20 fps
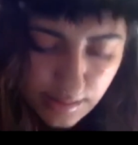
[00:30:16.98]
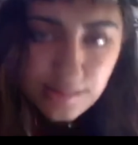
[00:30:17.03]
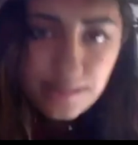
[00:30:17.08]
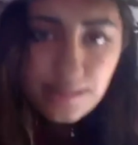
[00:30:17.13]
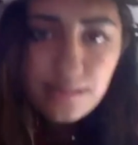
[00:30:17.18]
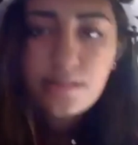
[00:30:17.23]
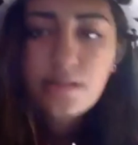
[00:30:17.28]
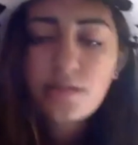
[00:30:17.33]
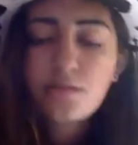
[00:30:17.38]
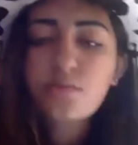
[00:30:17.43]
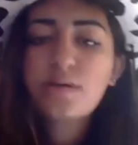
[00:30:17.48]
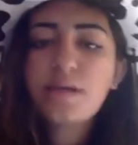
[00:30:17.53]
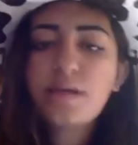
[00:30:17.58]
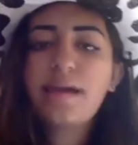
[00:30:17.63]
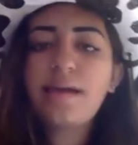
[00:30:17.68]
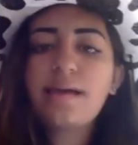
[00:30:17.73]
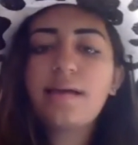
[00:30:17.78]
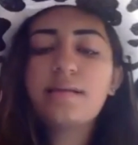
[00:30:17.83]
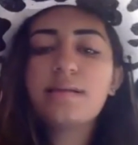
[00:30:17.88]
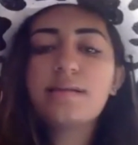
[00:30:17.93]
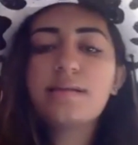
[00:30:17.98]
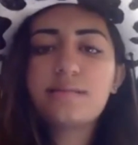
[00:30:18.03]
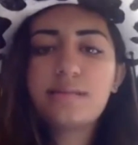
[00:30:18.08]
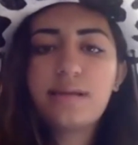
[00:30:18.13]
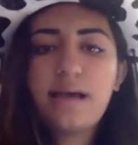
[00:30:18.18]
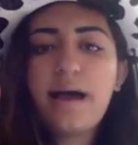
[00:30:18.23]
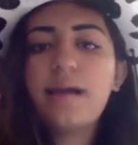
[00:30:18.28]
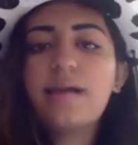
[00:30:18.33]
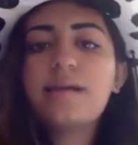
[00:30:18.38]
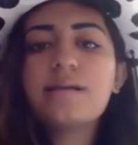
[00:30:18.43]
to little kids.
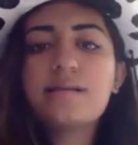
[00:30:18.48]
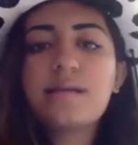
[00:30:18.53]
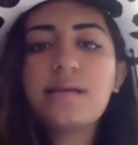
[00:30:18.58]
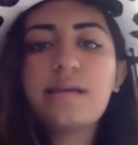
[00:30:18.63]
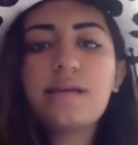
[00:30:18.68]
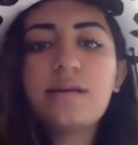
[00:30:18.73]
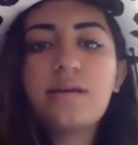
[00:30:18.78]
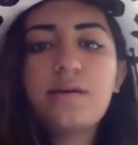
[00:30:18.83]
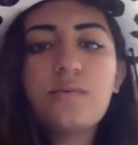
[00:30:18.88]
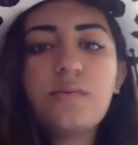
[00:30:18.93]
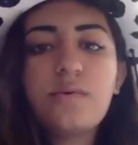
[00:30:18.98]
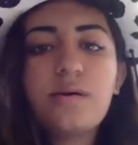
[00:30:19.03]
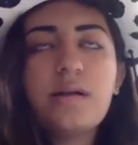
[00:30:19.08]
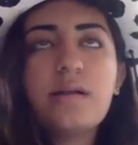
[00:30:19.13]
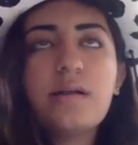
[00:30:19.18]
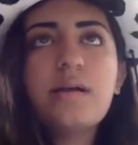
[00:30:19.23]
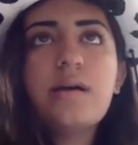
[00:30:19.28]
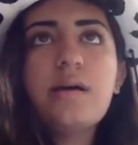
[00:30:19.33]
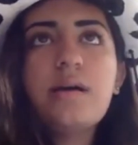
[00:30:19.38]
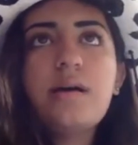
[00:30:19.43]
That is a good one.